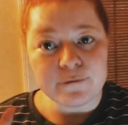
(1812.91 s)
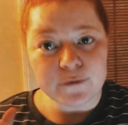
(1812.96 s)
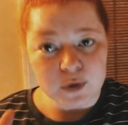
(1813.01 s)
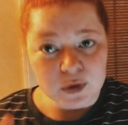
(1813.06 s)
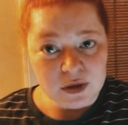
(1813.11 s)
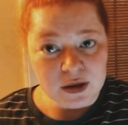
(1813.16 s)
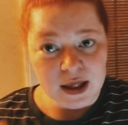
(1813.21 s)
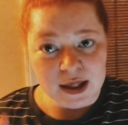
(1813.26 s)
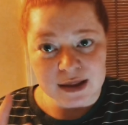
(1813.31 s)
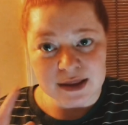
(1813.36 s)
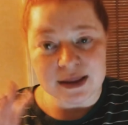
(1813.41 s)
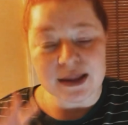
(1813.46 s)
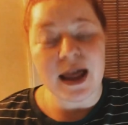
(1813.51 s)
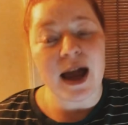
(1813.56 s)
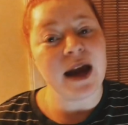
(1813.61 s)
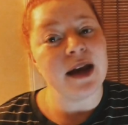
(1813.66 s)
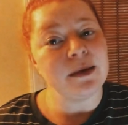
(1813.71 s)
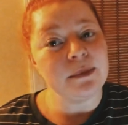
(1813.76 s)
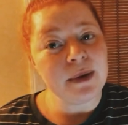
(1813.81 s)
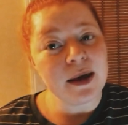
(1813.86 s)
full
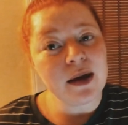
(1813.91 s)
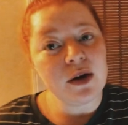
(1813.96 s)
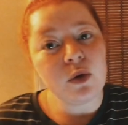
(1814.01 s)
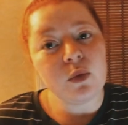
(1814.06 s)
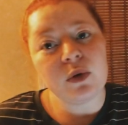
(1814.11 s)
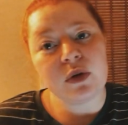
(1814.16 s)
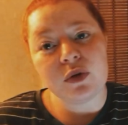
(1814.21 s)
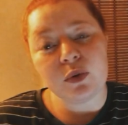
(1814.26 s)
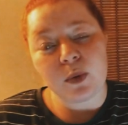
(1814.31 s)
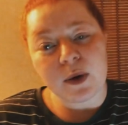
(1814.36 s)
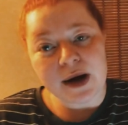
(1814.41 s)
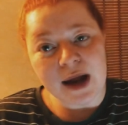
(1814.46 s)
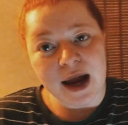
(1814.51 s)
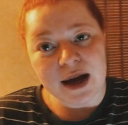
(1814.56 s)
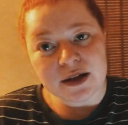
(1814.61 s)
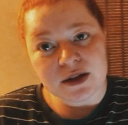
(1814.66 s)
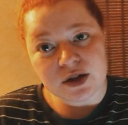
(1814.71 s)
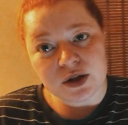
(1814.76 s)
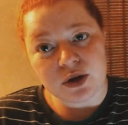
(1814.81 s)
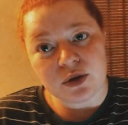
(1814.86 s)
alignment with what I
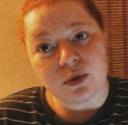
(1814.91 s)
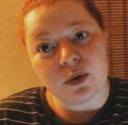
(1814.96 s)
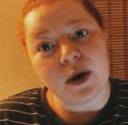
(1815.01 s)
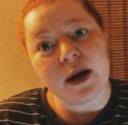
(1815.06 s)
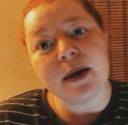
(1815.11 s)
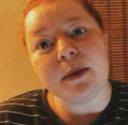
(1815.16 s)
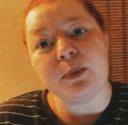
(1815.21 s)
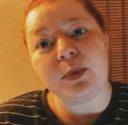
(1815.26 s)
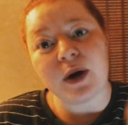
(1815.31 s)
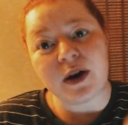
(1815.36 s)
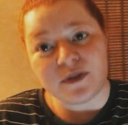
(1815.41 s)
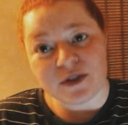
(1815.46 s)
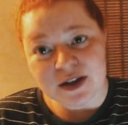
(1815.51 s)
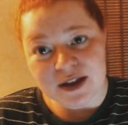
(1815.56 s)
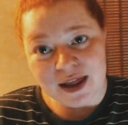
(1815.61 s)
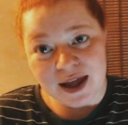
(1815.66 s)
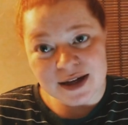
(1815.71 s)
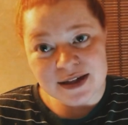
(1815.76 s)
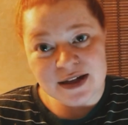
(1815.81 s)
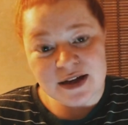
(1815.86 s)
do in Brave
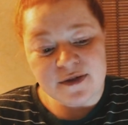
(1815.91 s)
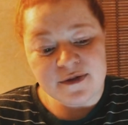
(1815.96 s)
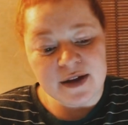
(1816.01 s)
Collective,